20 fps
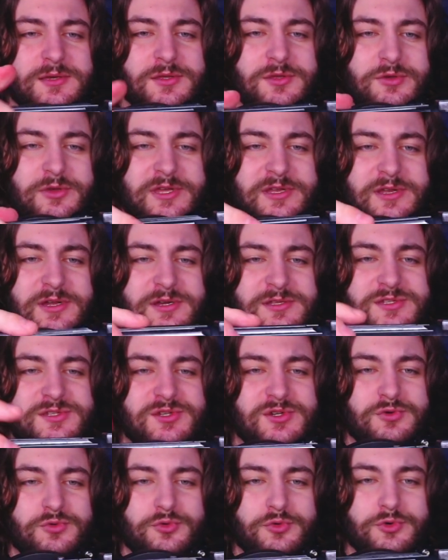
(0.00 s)
you can
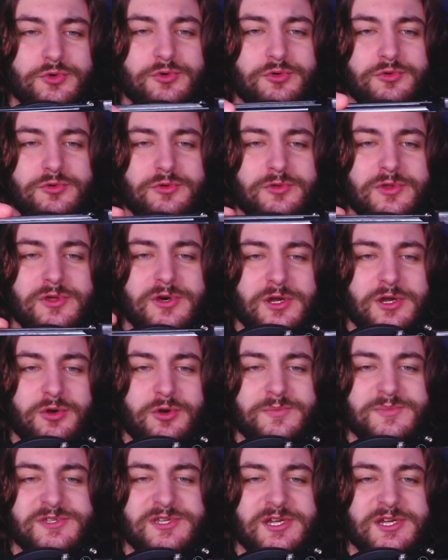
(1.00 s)
unscrew the
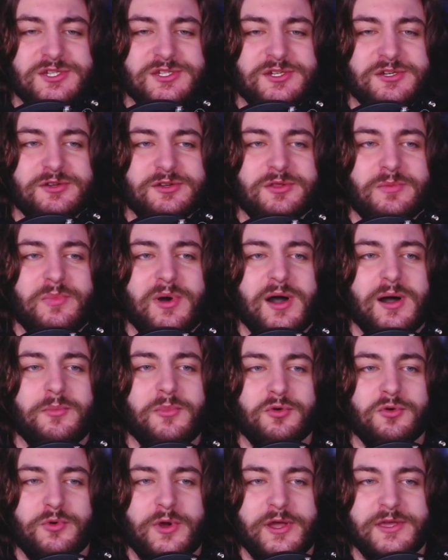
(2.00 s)
grip section here, the
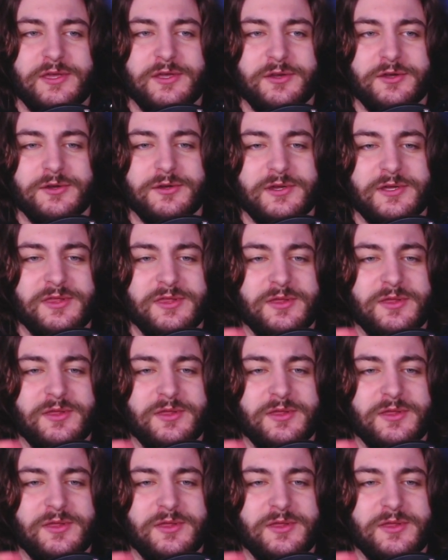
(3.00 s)
pommel right here